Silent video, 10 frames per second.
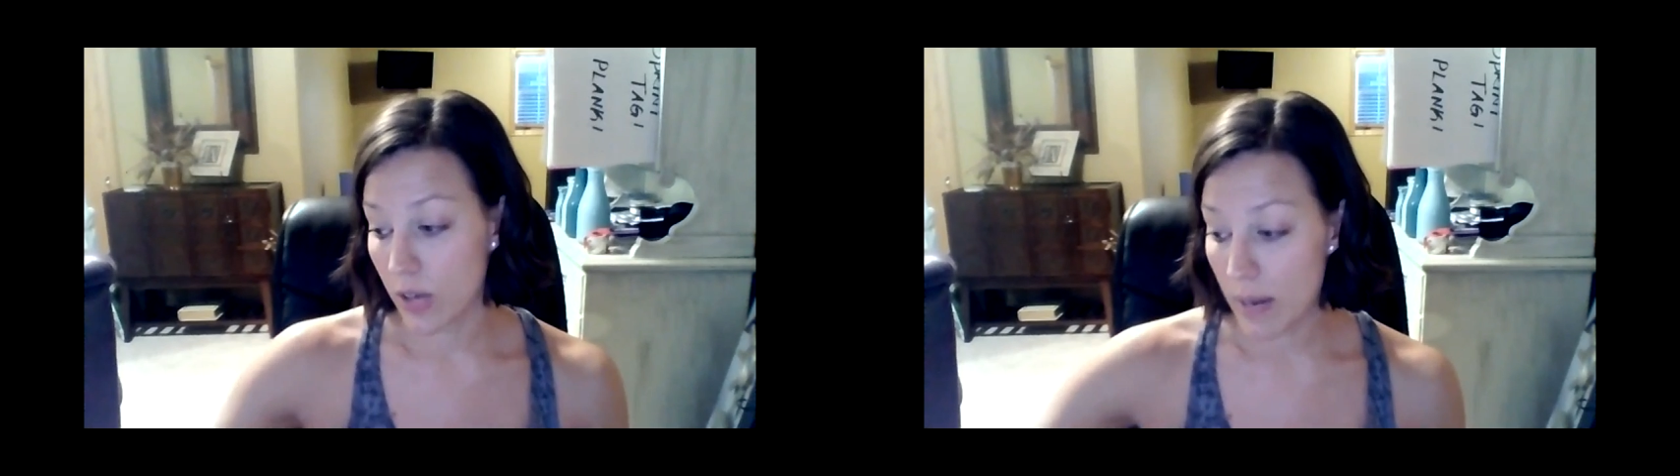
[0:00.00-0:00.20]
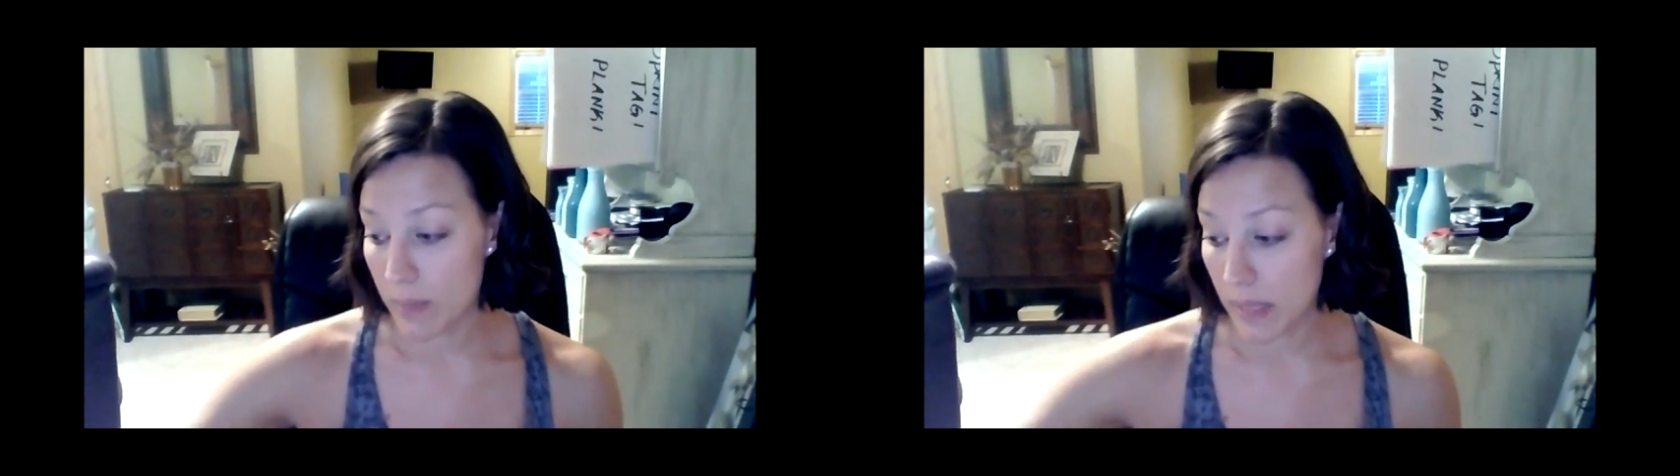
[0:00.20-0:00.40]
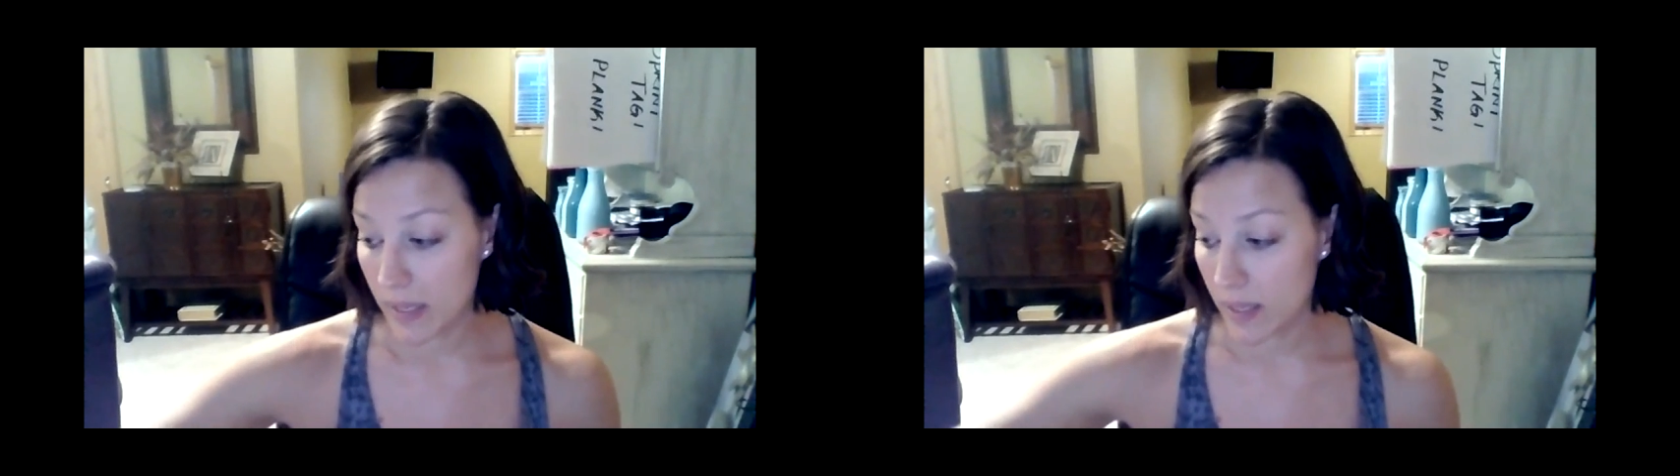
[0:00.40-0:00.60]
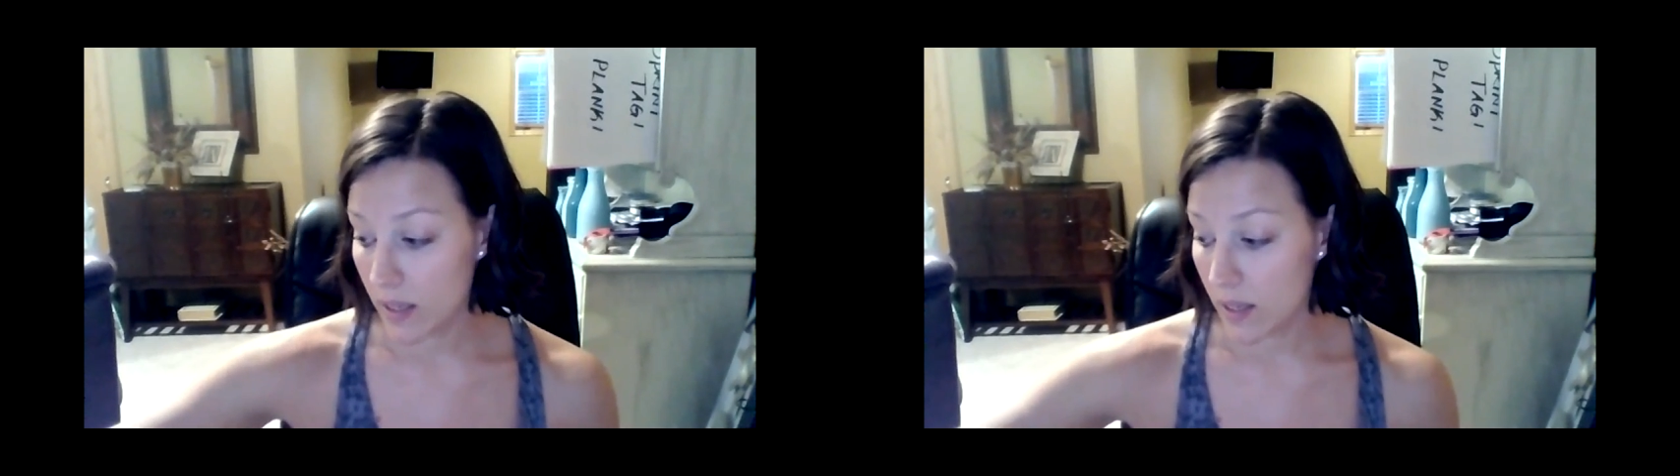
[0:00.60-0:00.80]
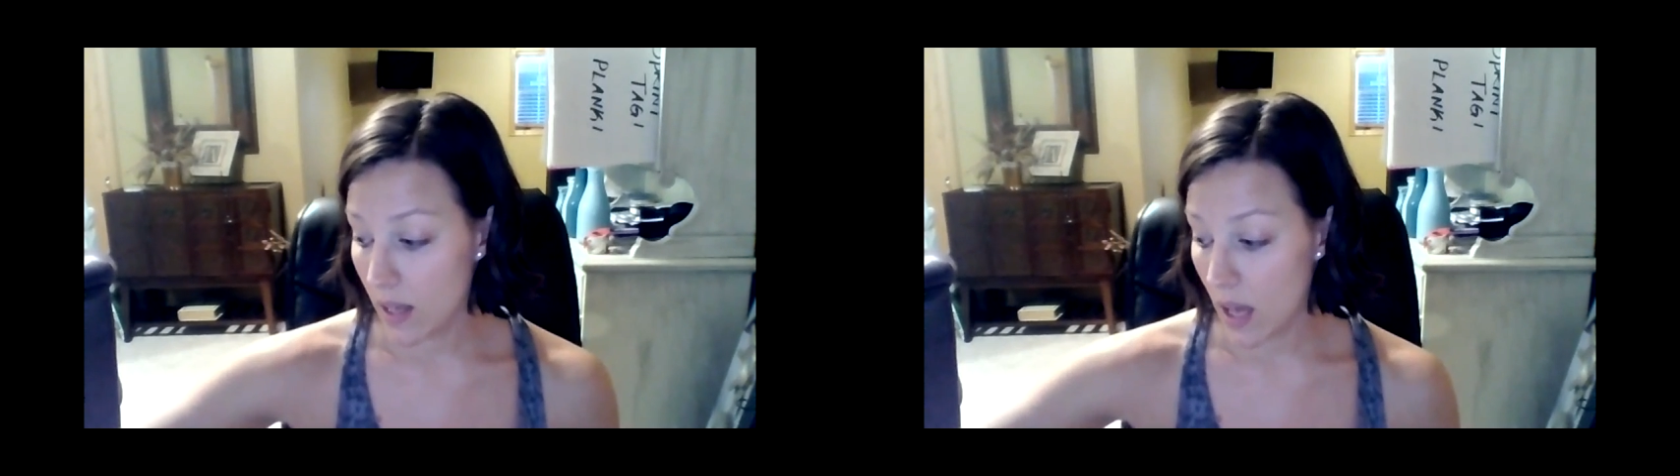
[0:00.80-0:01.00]
grabbing
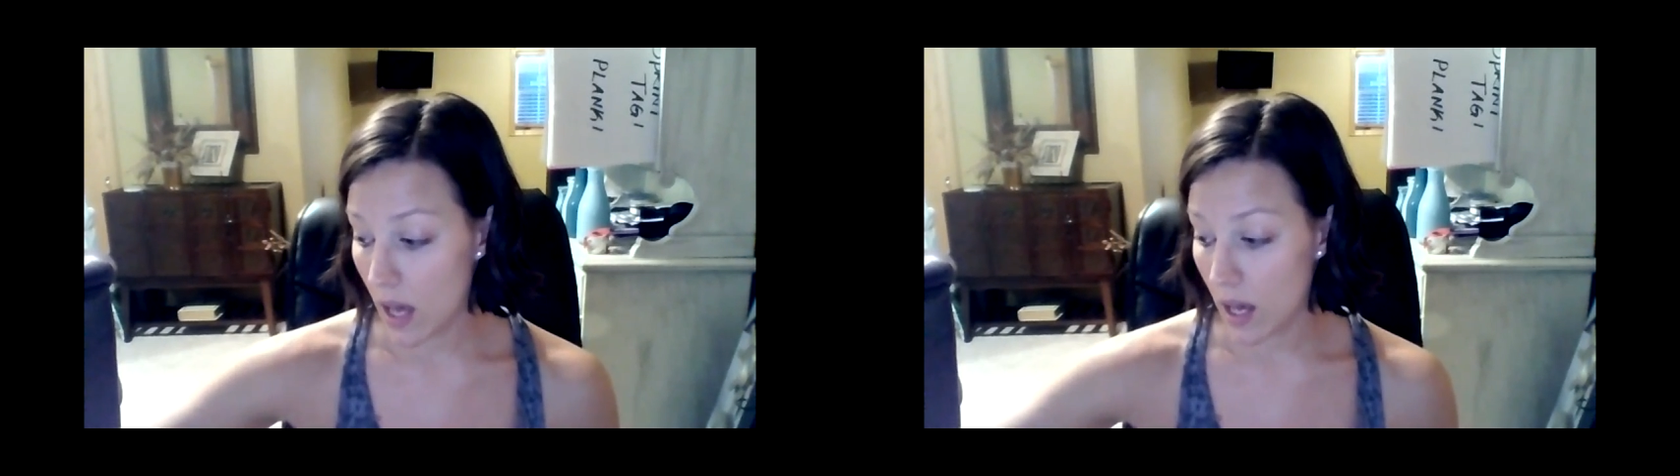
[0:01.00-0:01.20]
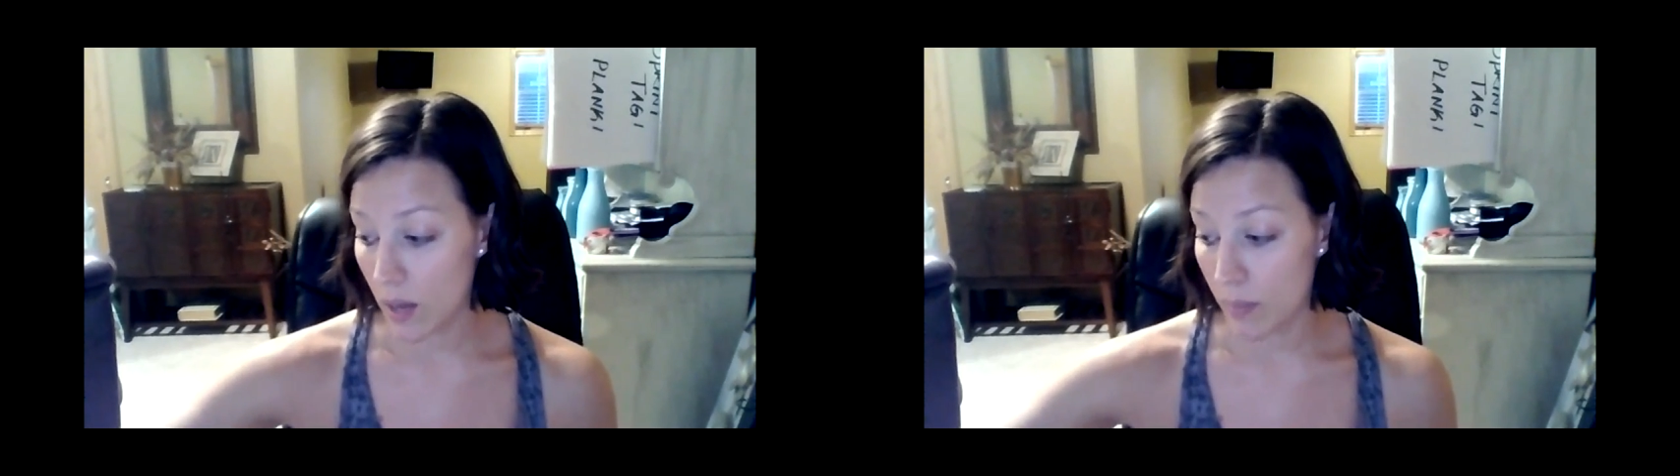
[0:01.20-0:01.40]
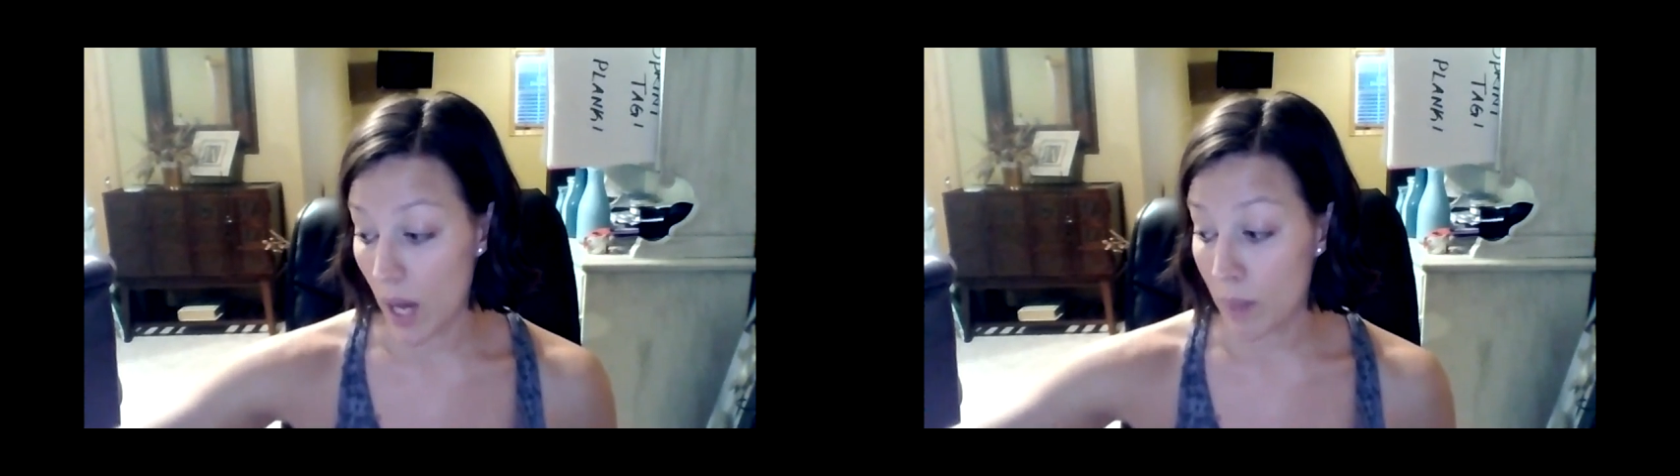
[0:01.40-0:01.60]
a